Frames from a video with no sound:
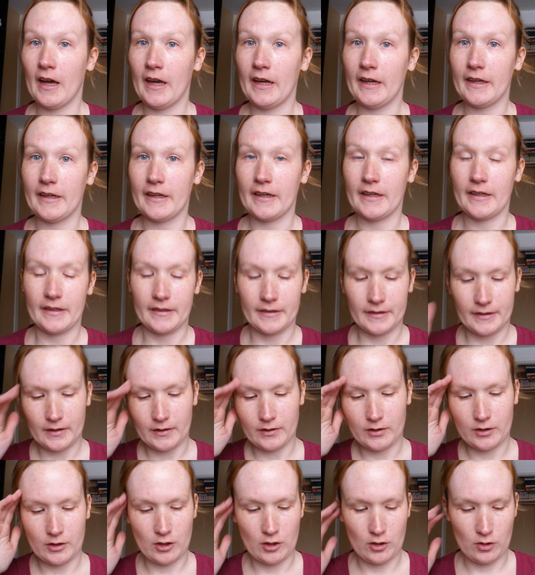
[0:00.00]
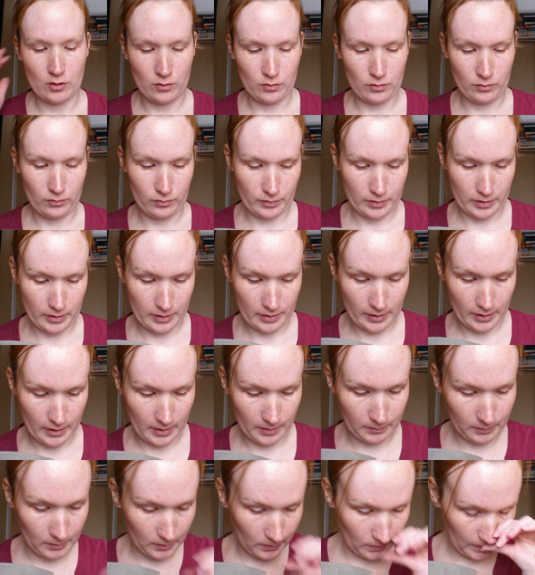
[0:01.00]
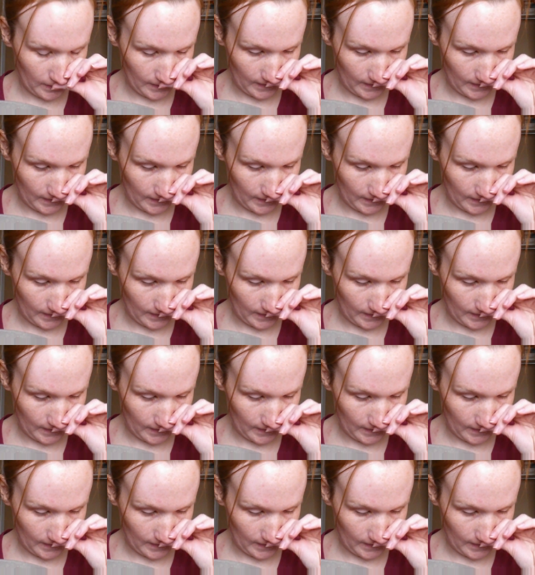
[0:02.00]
Hi guys, so we're gonna